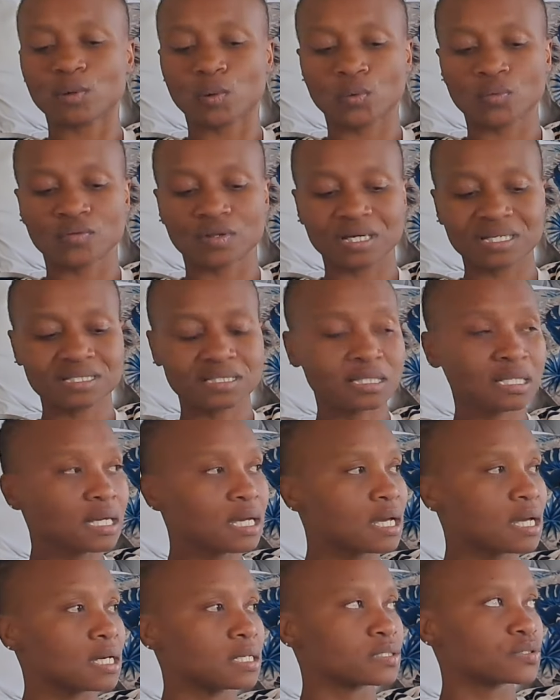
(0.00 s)
all that.
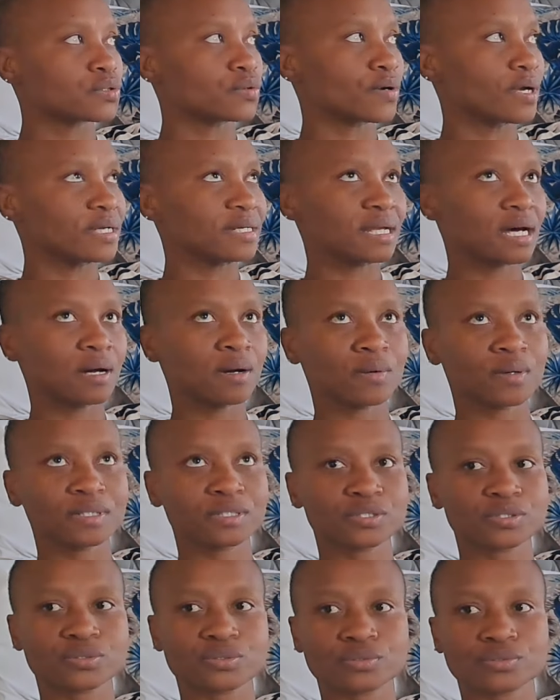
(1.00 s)
So right now I
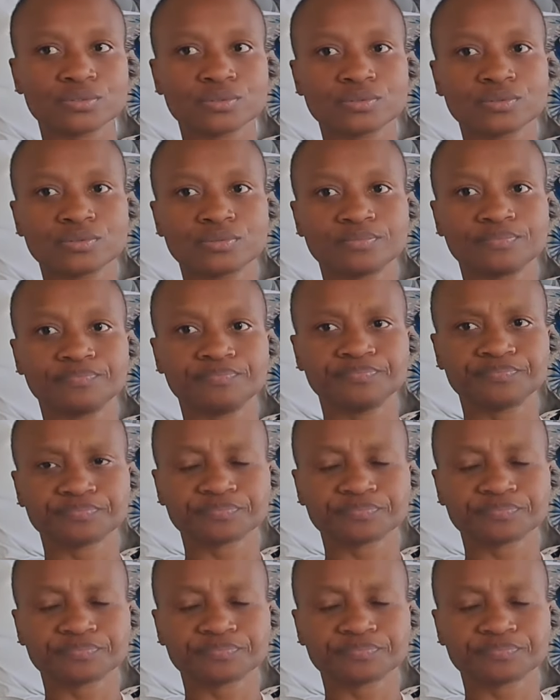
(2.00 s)
want to